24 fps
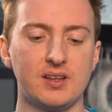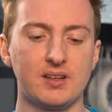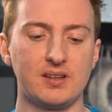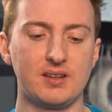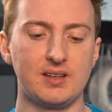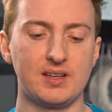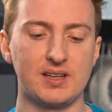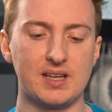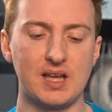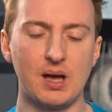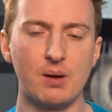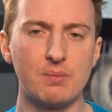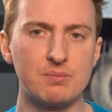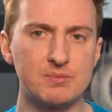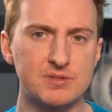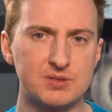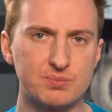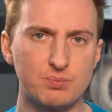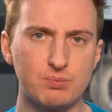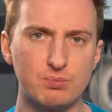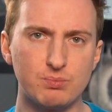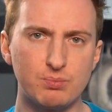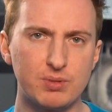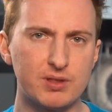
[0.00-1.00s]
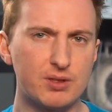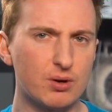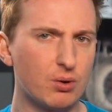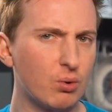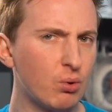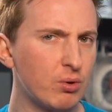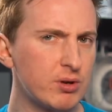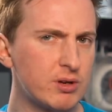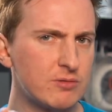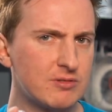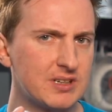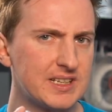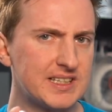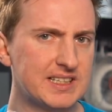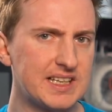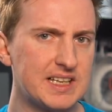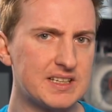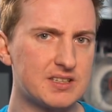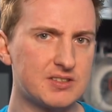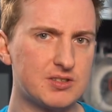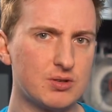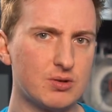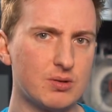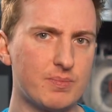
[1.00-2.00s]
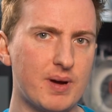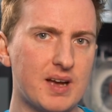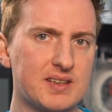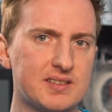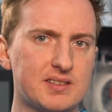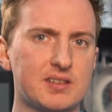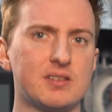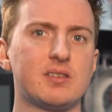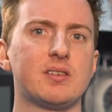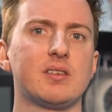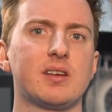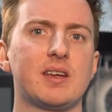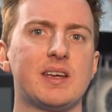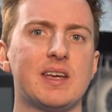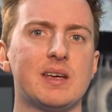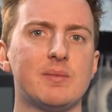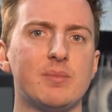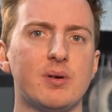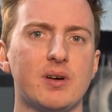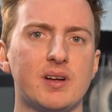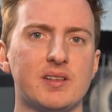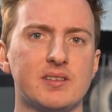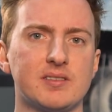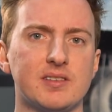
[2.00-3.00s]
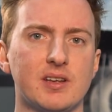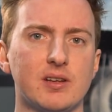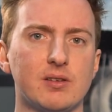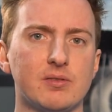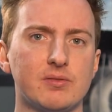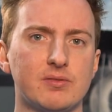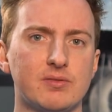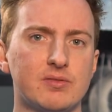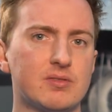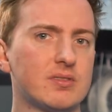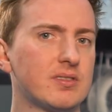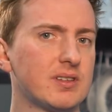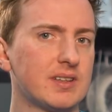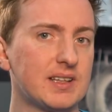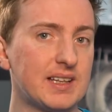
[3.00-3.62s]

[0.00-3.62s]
It comes with all you really need to do a basic kit by itself.